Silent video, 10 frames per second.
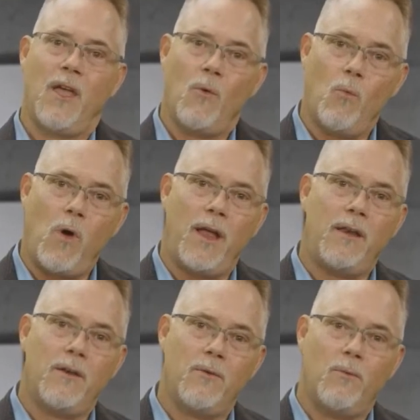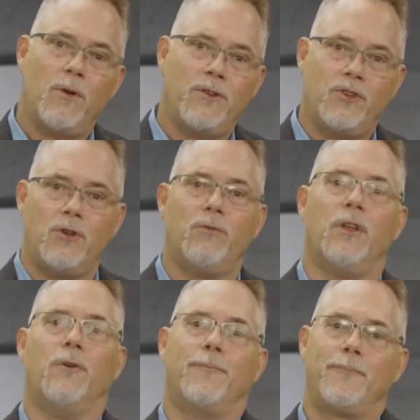What would you
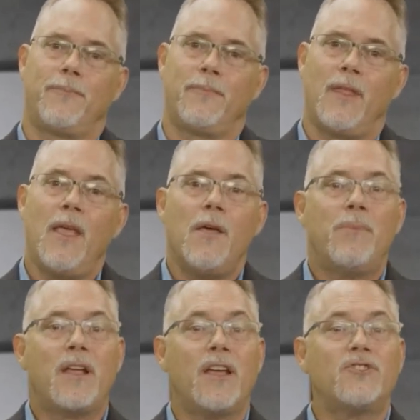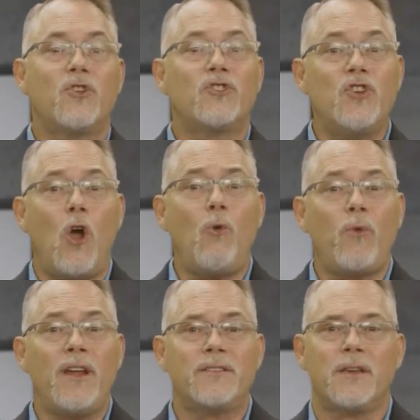do? Because there's no
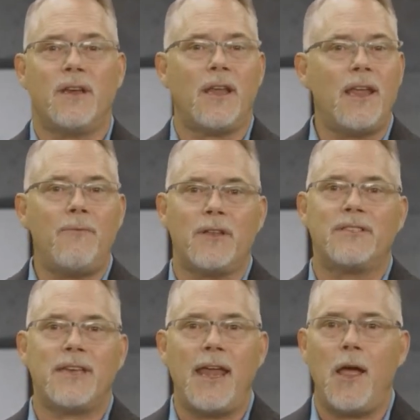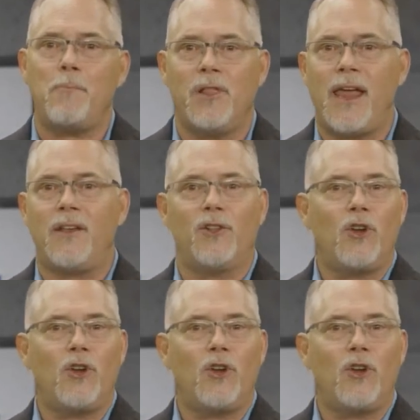reason to even stay up late